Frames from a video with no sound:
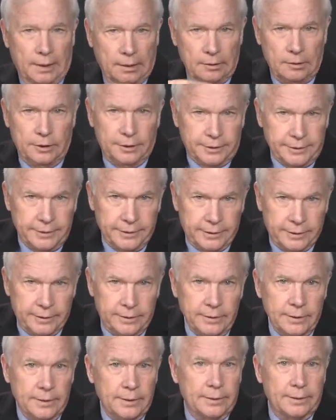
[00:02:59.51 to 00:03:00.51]
Look,
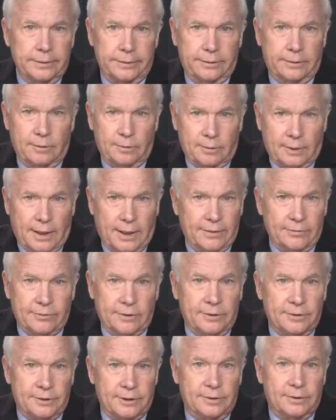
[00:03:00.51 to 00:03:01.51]
kid, your whole life
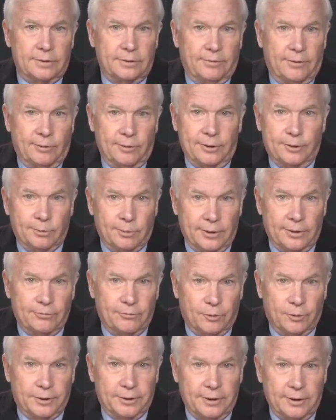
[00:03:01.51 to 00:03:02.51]
consists of only
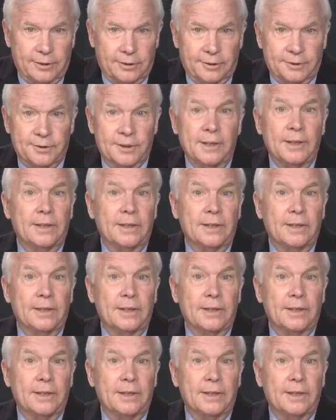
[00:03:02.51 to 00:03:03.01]
24 years.